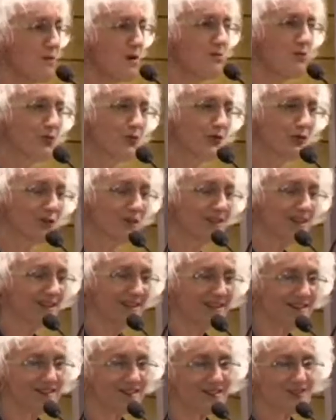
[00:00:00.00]
remember you
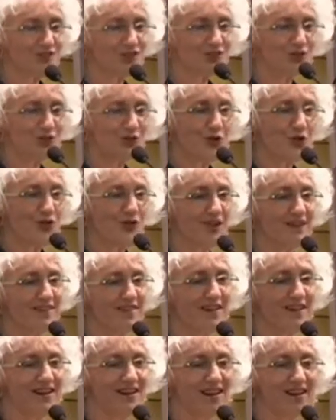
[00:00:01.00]
telling us a story
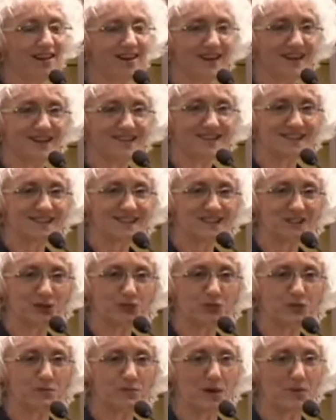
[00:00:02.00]
that I
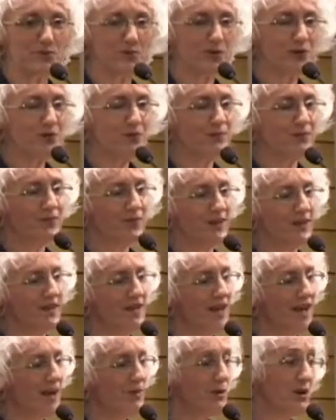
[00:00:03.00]
still remember.
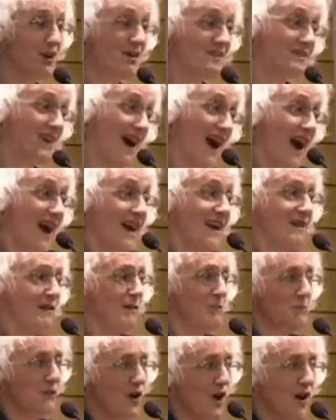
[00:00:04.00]
And because I
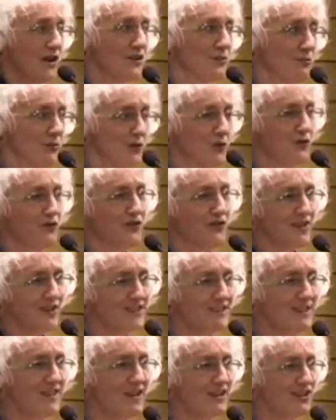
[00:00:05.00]
am not
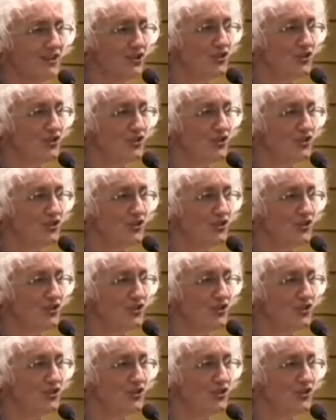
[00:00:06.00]
perfect, I